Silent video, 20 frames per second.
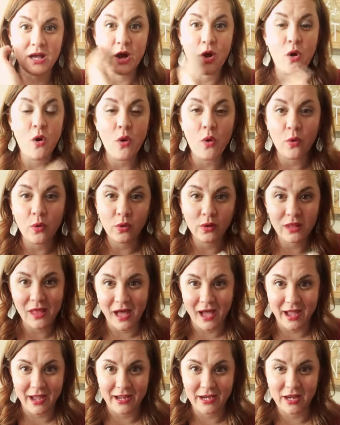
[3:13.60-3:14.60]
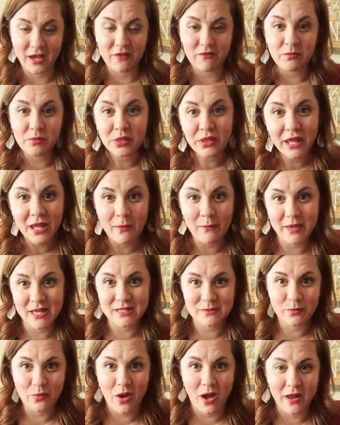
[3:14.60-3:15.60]
whole line of
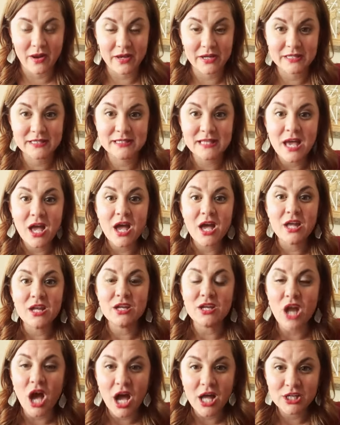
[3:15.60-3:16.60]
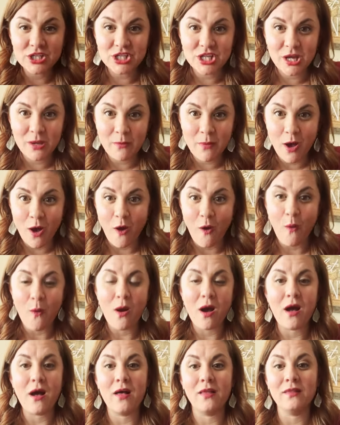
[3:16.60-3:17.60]
plant-based products, non-GMO.
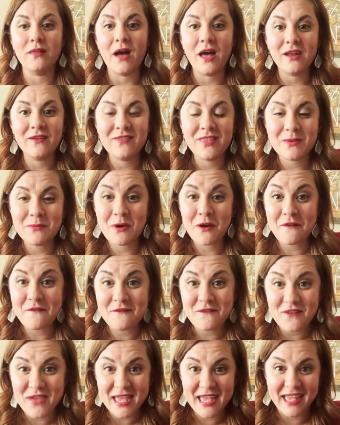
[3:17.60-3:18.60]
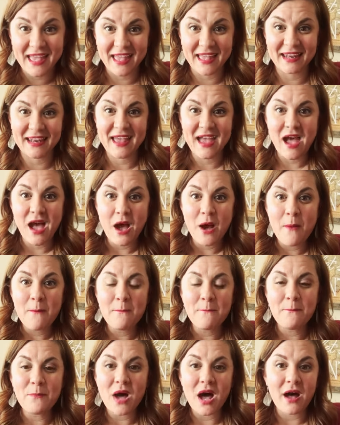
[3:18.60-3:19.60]
A lot of them are vegan.
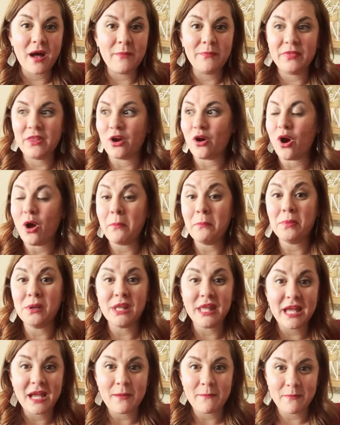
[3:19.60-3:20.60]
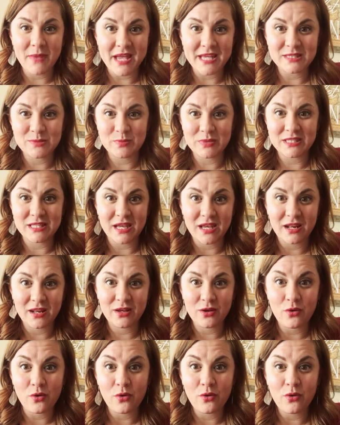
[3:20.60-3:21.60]
They're all plant-based,
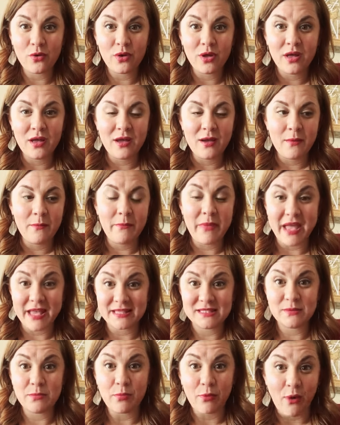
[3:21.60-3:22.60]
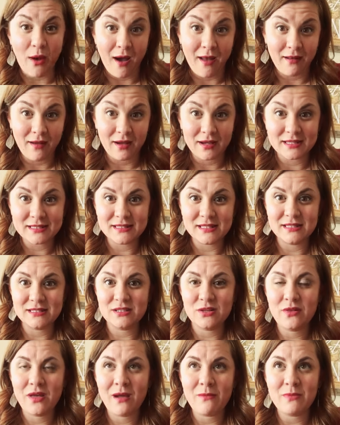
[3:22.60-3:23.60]
botanical-based products. And
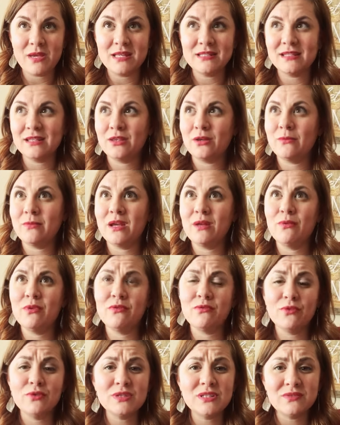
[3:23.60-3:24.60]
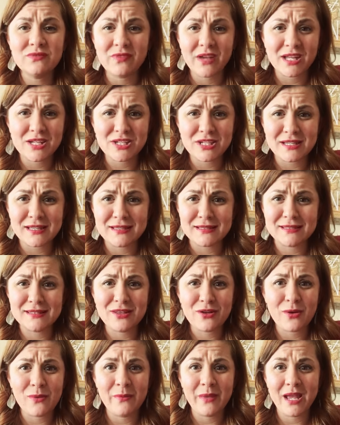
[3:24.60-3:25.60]
so that means that they're made with fruits and veggies,
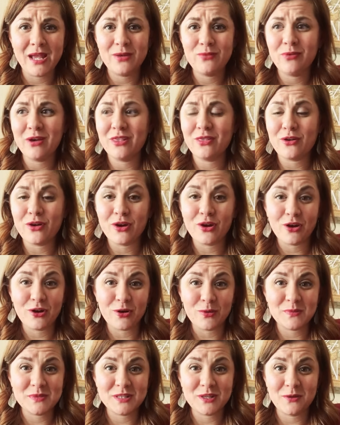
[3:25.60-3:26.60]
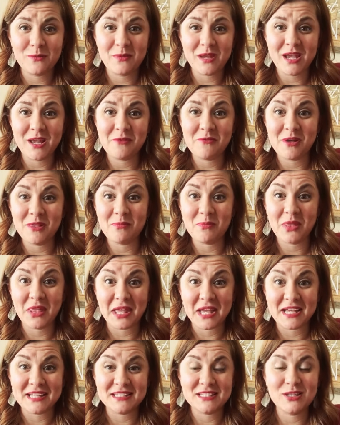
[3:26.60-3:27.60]
they're made with herbs, they're made with
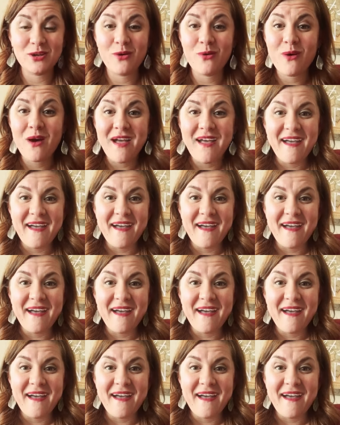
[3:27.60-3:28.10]
plants. So